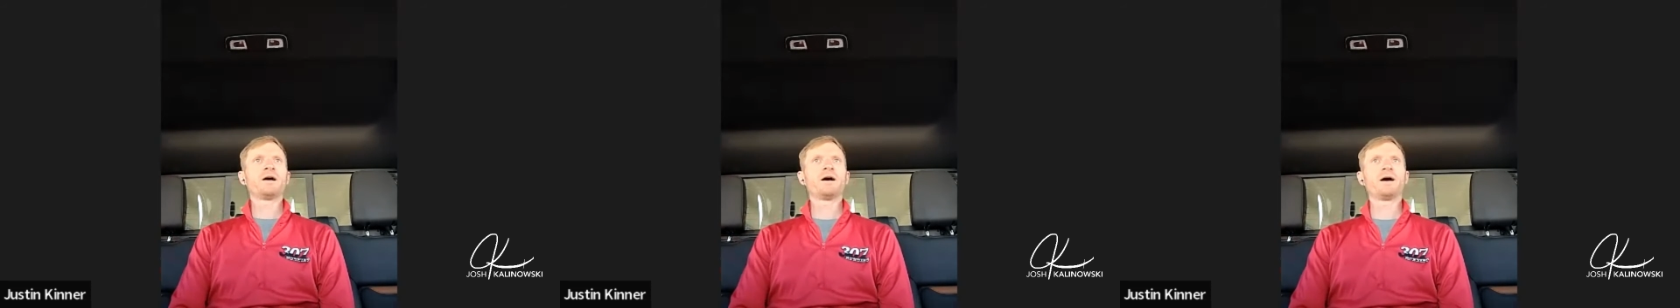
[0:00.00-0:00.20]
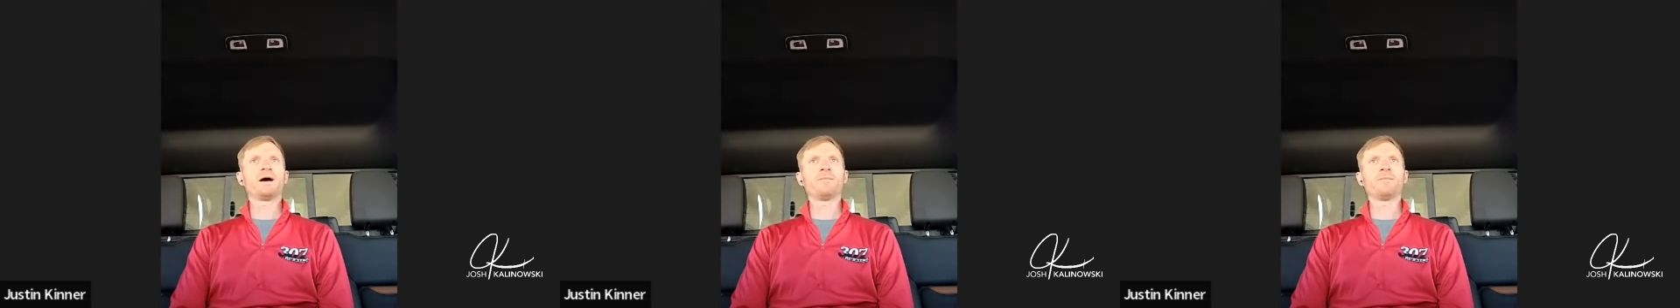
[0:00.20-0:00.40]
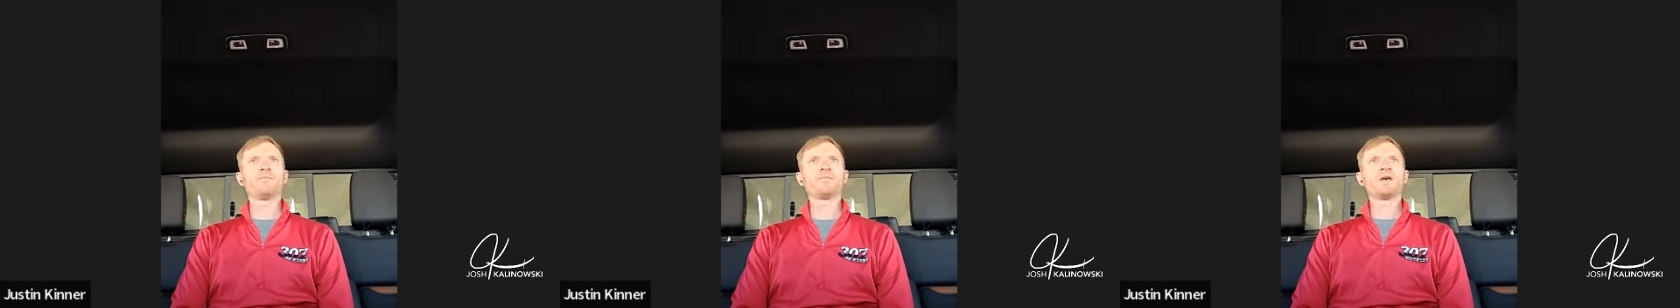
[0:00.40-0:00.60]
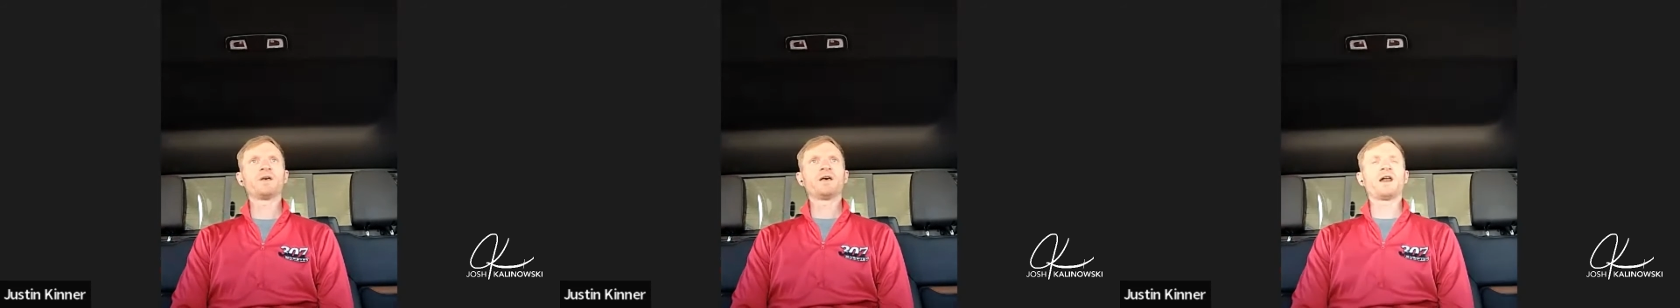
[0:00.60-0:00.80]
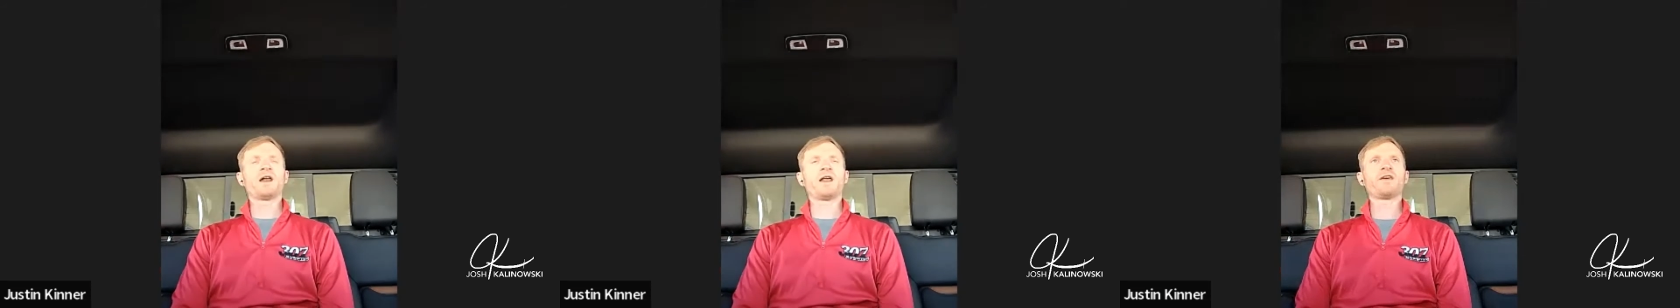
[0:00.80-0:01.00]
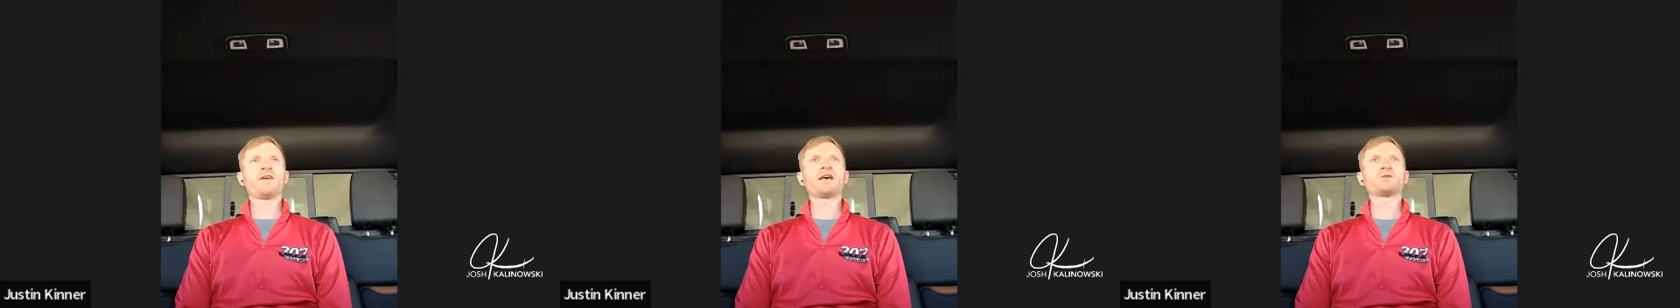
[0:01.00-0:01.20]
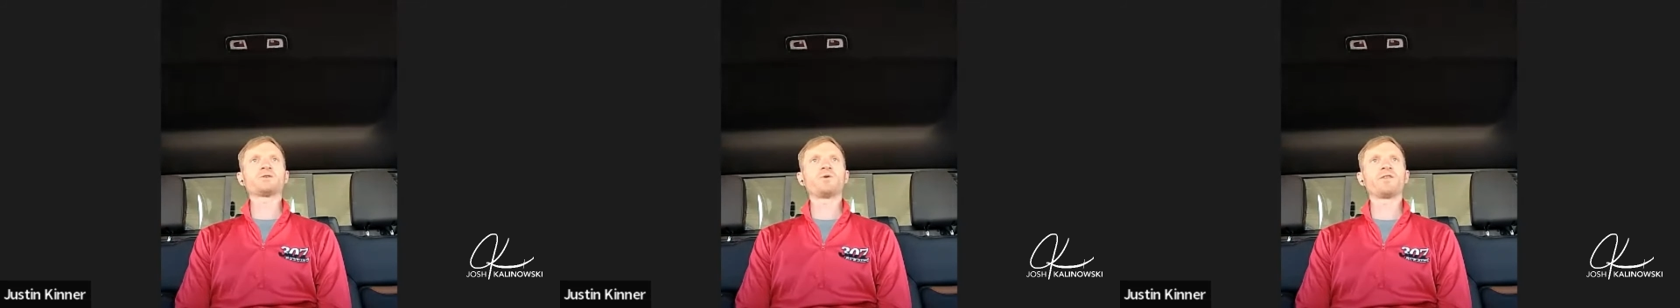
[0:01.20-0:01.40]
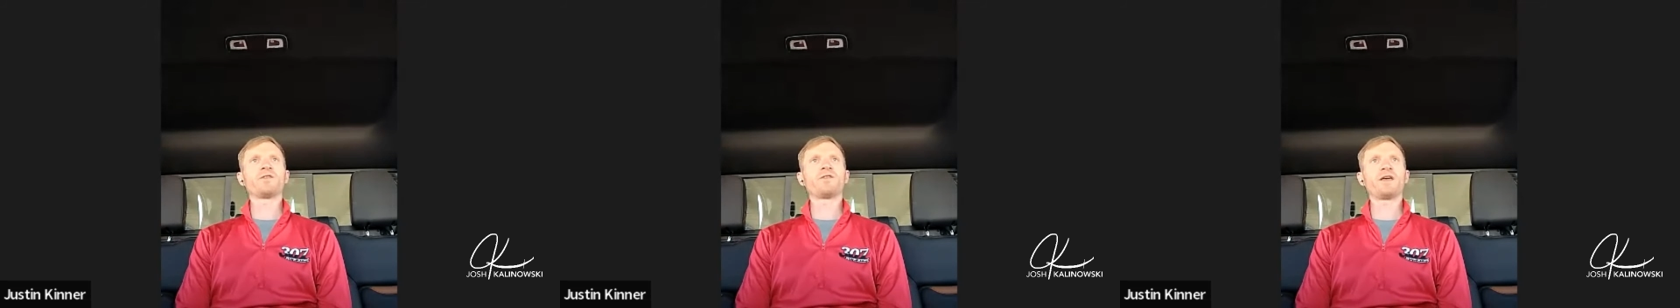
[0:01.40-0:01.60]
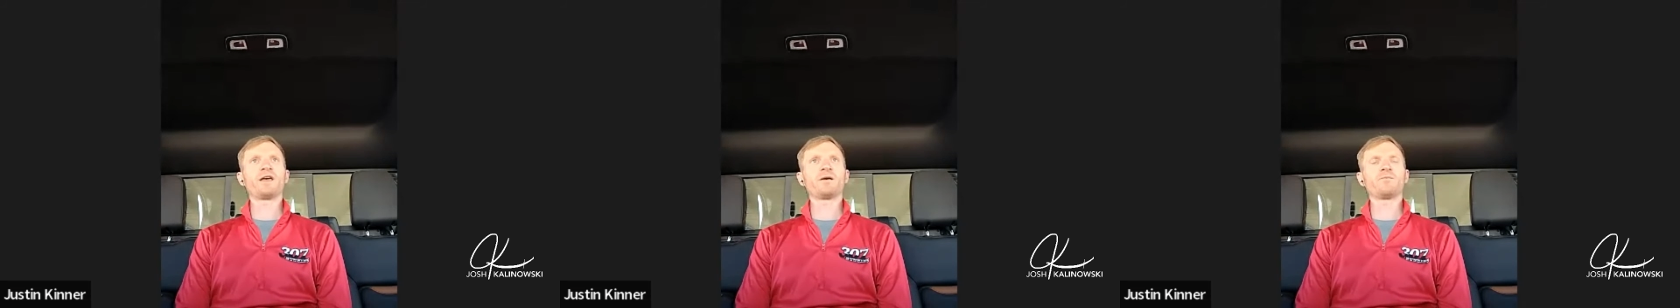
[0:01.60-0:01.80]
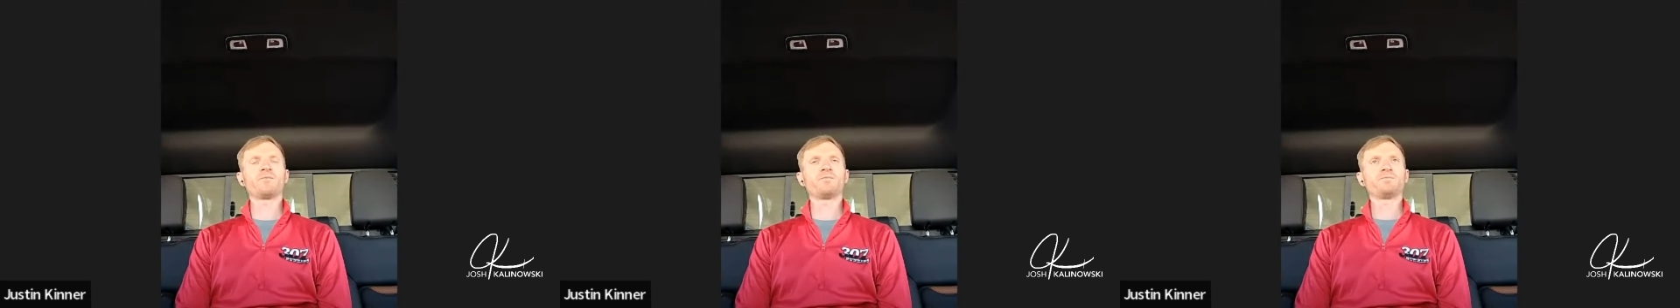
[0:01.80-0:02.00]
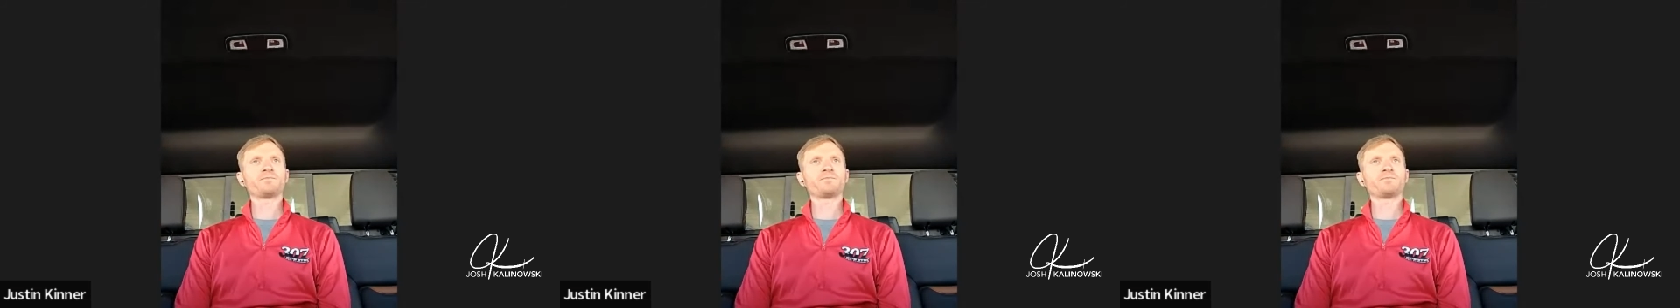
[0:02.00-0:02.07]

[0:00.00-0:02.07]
And I think that's one thing,